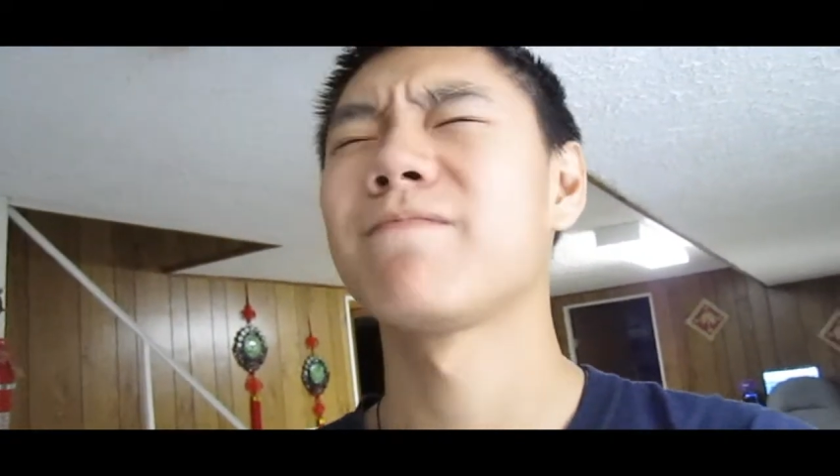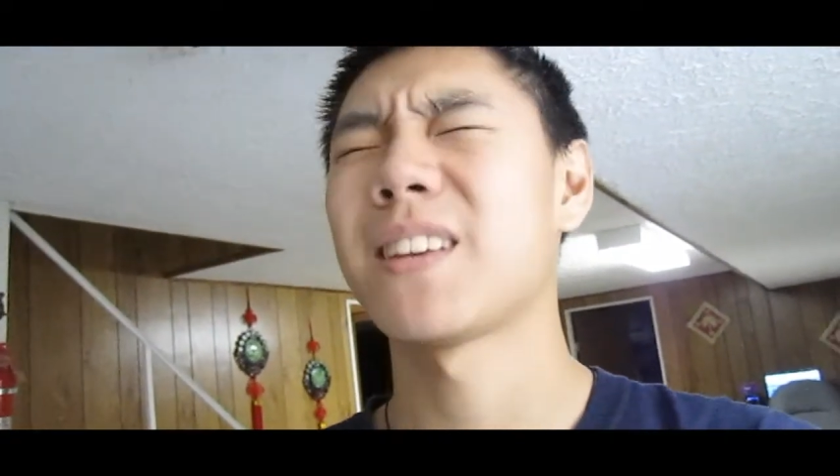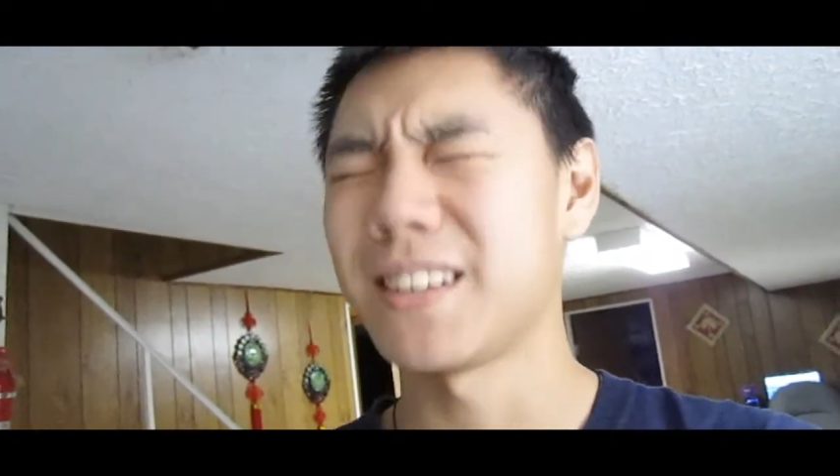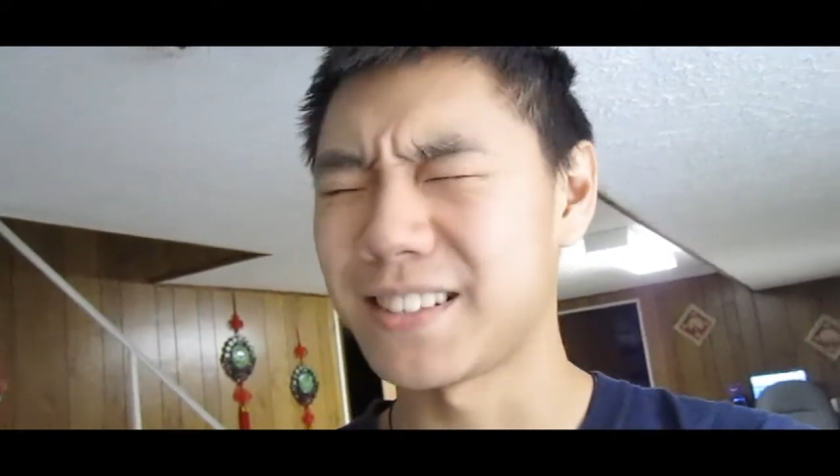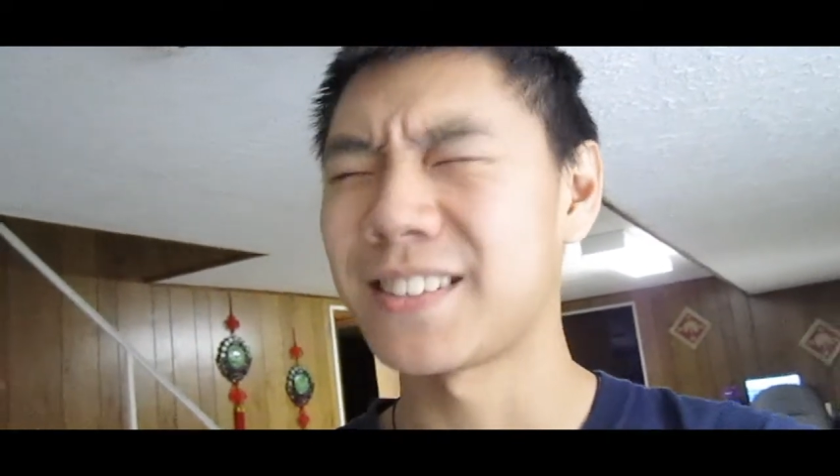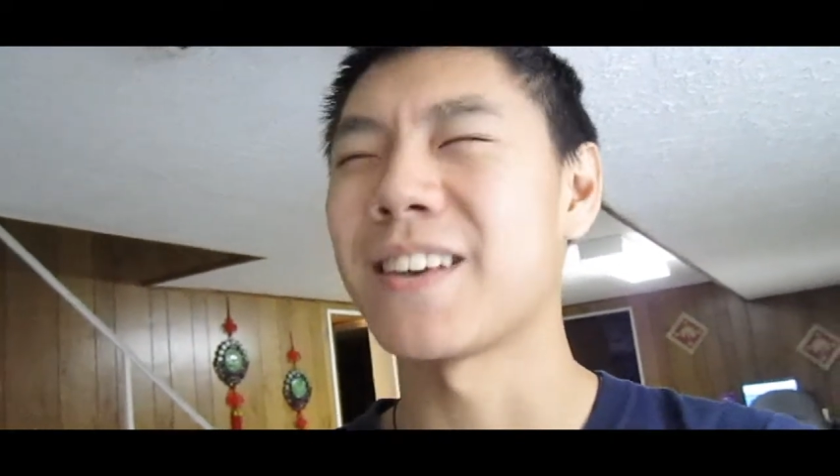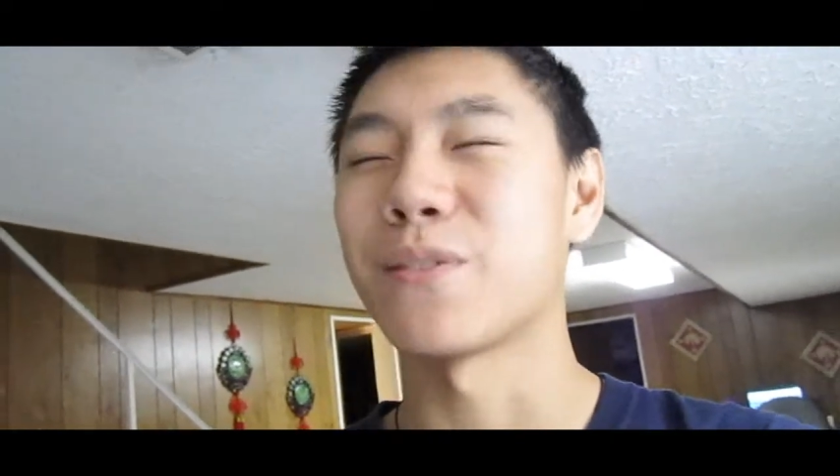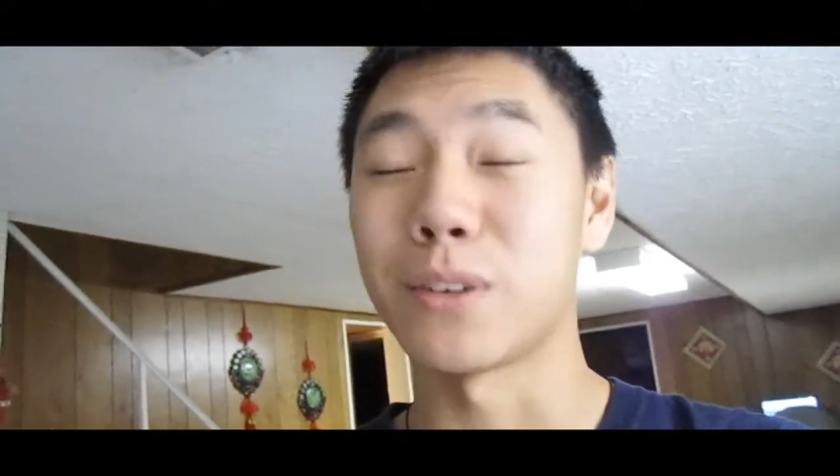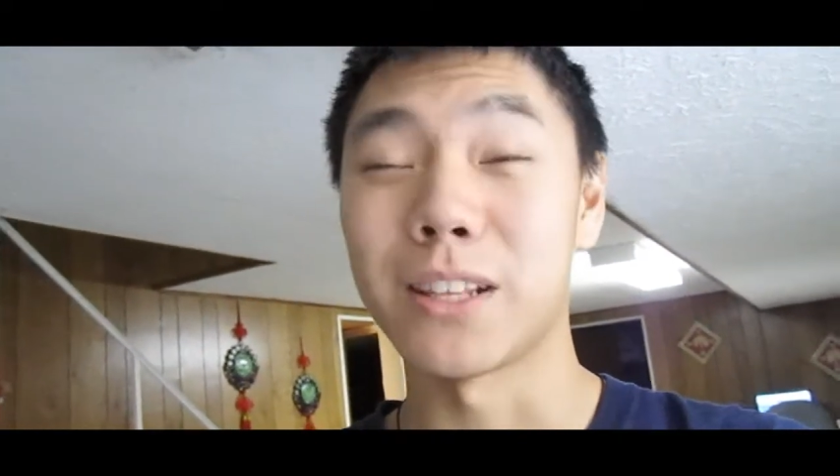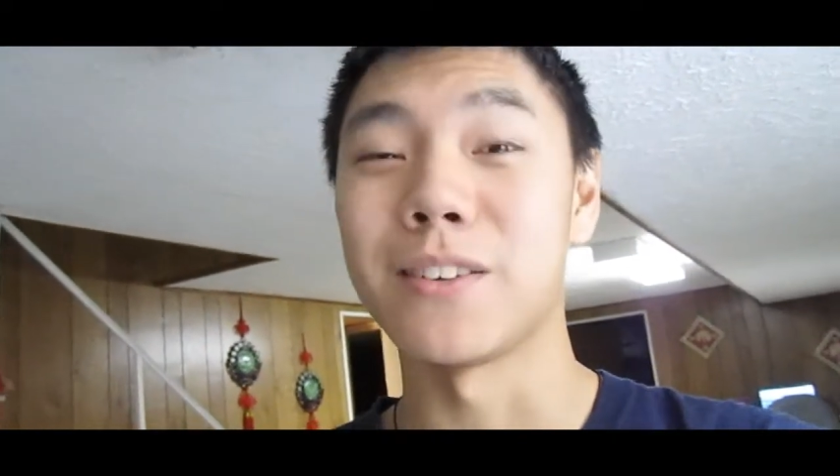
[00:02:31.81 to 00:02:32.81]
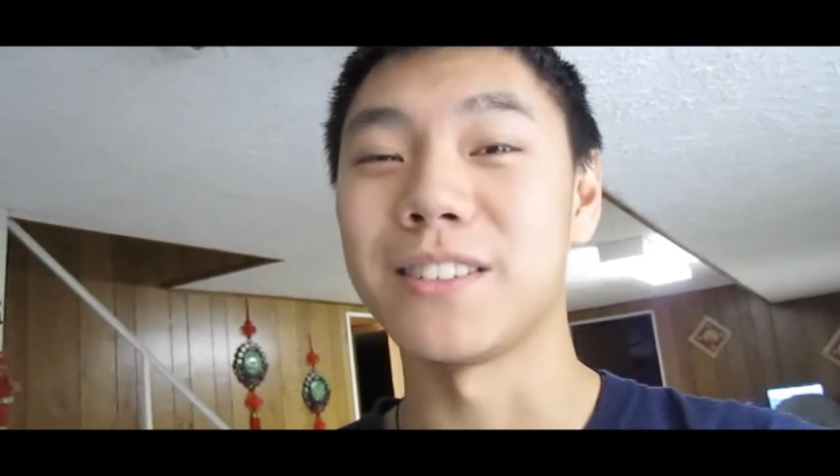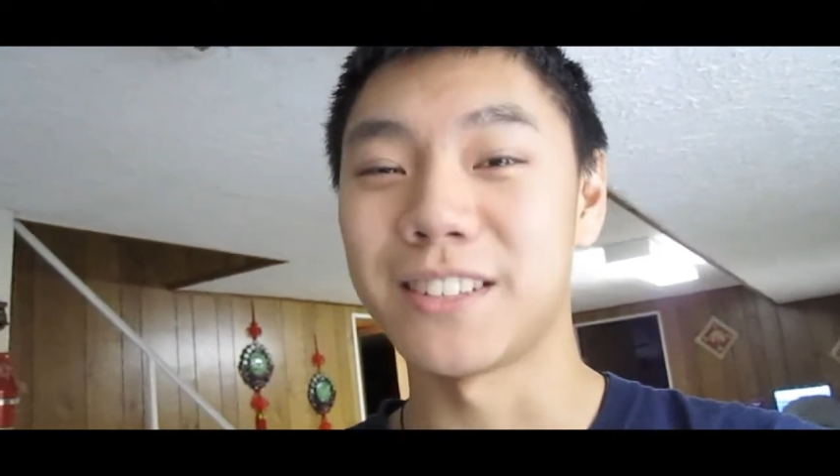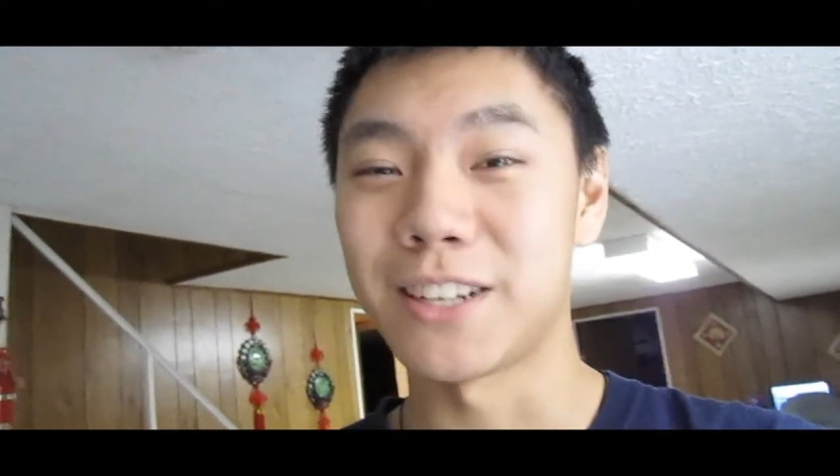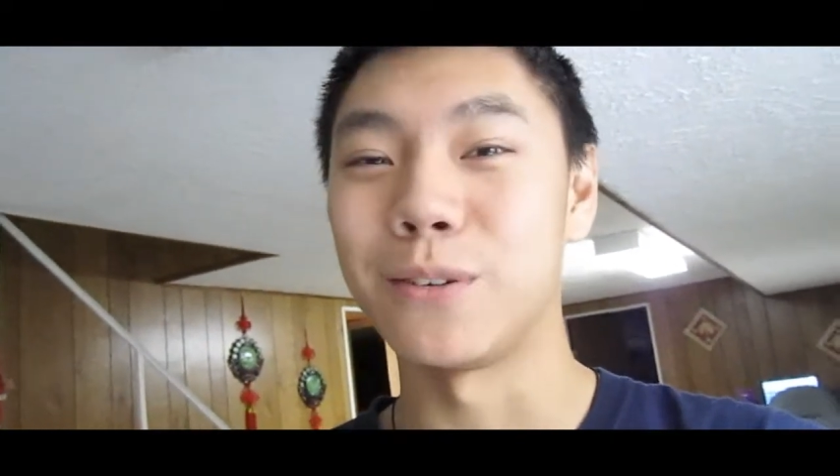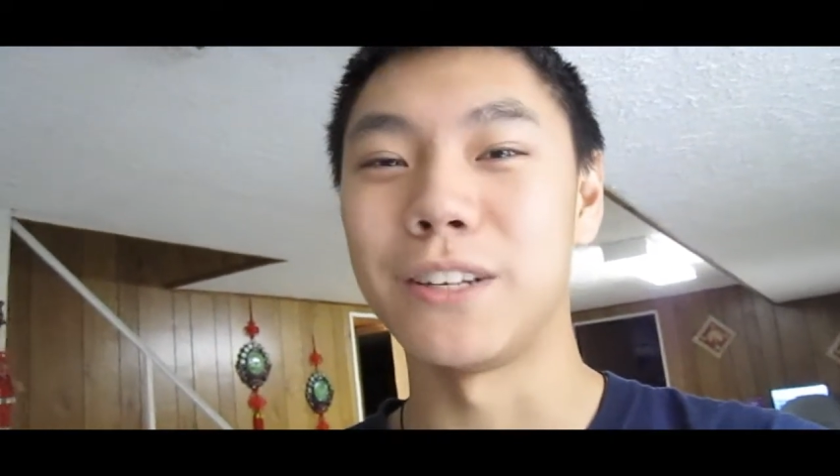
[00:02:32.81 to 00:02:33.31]
Because everyone loves
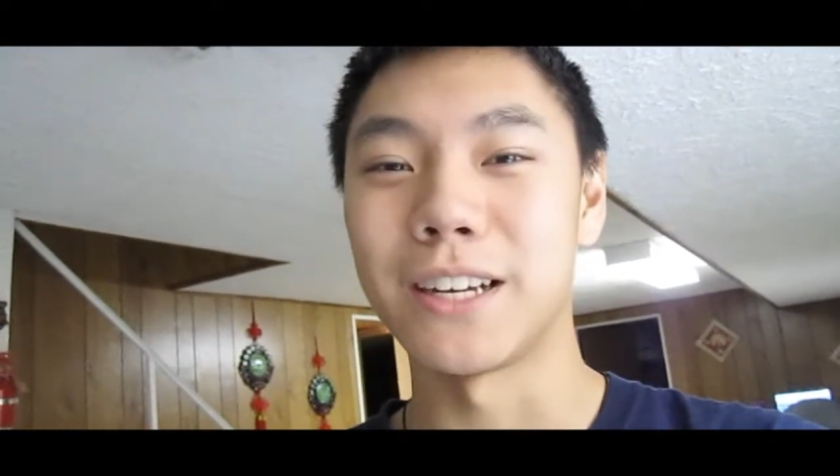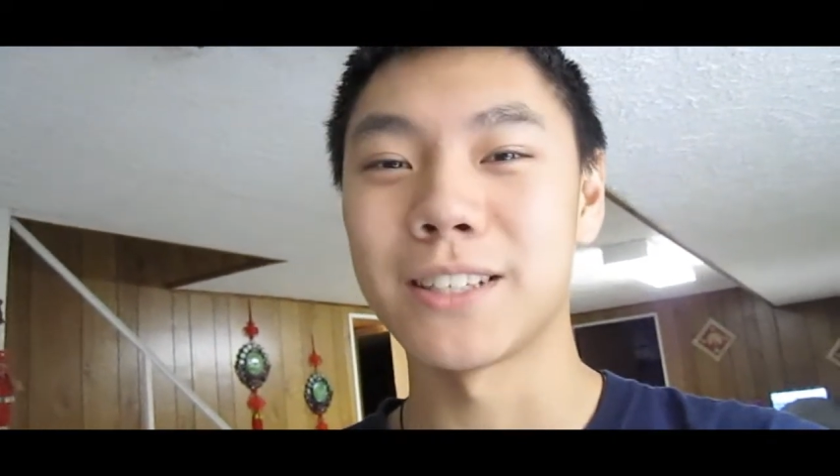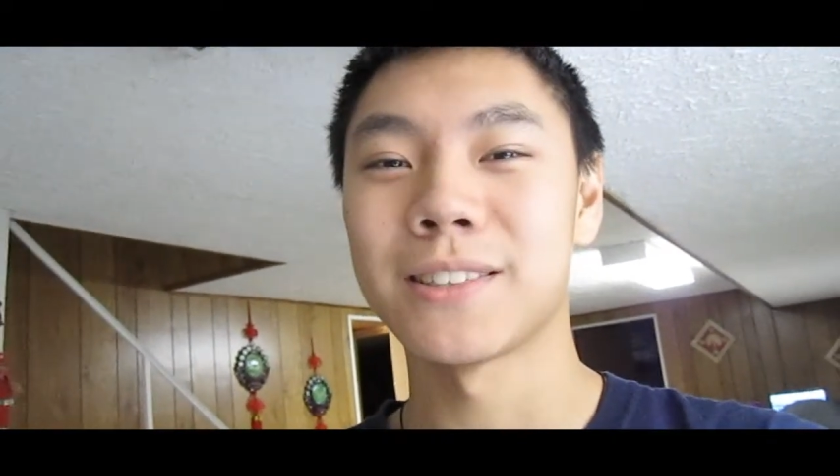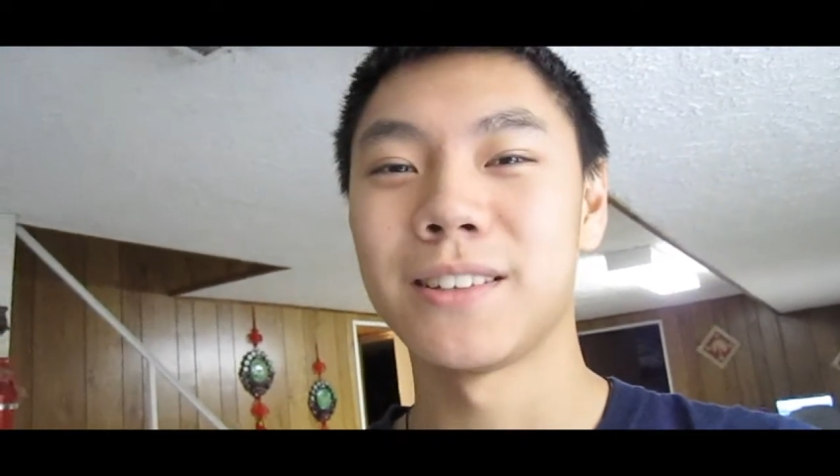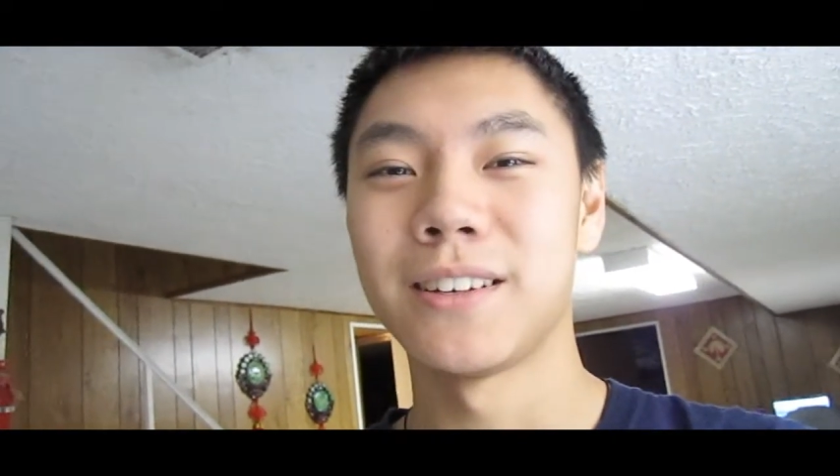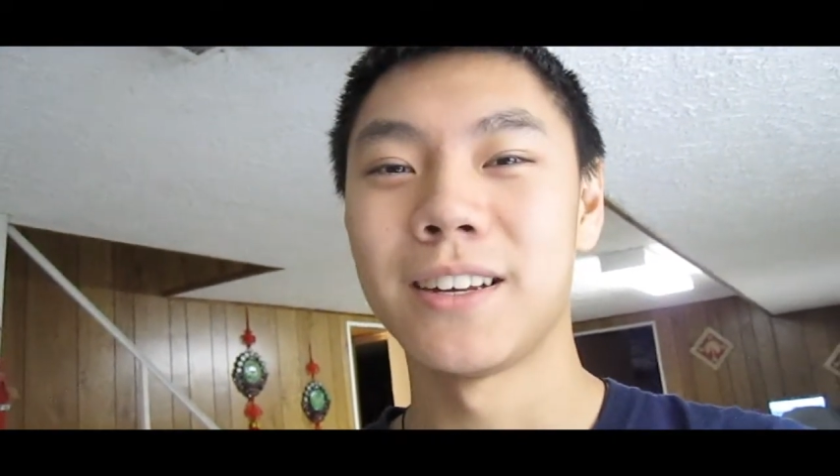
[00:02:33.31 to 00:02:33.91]
Nintendo DS.